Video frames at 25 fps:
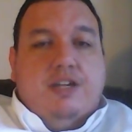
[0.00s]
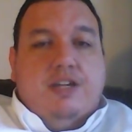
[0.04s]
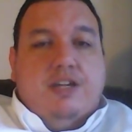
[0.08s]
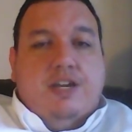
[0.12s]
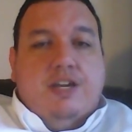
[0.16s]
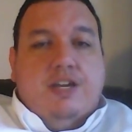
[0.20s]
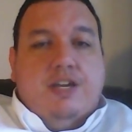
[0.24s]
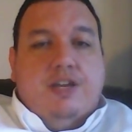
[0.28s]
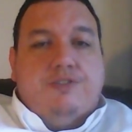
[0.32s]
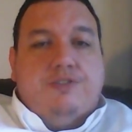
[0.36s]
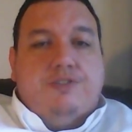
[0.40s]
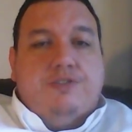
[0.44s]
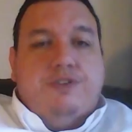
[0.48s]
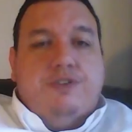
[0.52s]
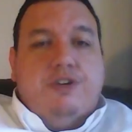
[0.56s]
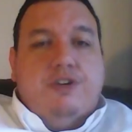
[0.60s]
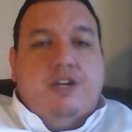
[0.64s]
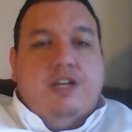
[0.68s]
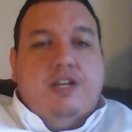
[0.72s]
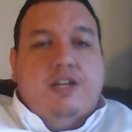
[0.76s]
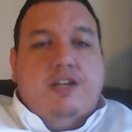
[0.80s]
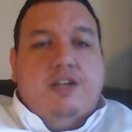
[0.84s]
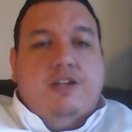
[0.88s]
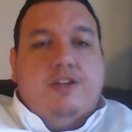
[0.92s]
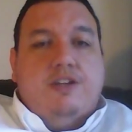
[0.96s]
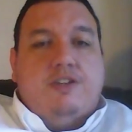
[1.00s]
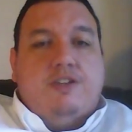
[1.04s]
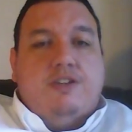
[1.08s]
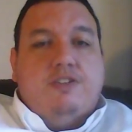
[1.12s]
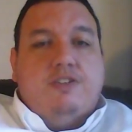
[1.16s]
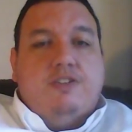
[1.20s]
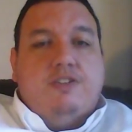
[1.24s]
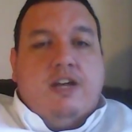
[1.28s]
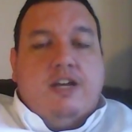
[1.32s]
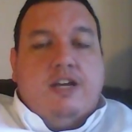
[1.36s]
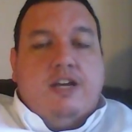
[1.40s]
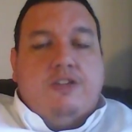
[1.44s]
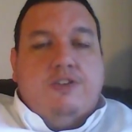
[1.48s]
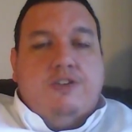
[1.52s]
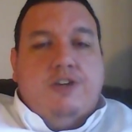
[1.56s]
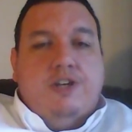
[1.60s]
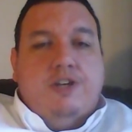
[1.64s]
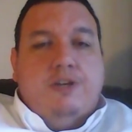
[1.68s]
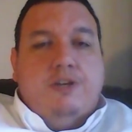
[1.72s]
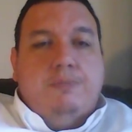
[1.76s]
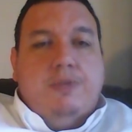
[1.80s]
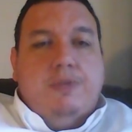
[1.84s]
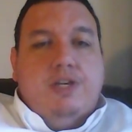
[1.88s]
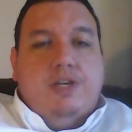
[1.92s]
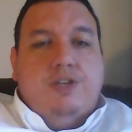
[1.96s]
cancer is likely
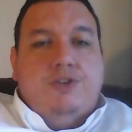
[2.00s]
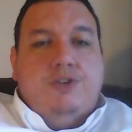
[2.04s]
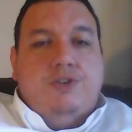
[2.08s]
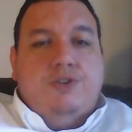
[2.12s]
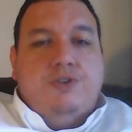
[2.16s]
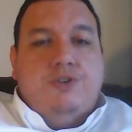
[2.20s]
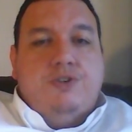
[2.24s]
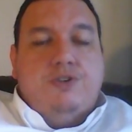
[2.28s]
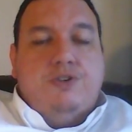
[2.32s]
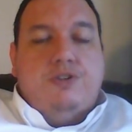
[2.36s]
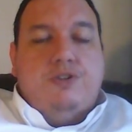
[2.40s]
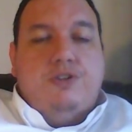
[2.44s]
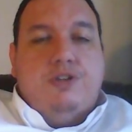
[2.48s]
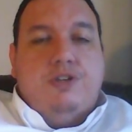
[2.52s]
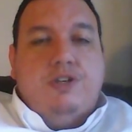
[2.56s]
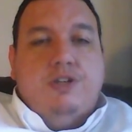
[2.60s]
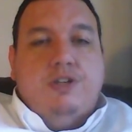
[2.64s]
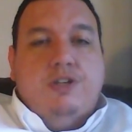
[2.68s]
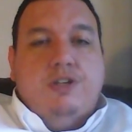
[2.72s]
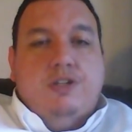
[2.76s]
to be cured.